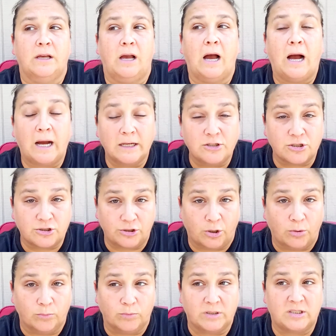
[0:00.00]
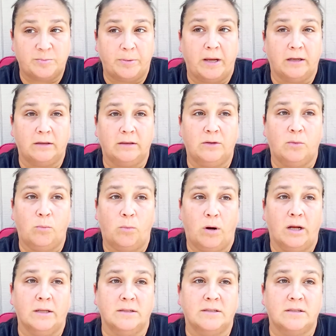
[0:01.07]
I just don't respect the
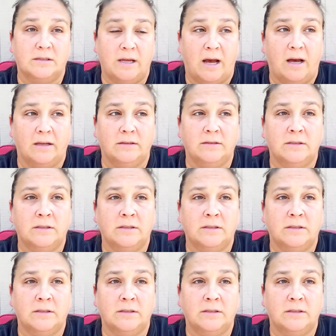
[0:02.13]
ones that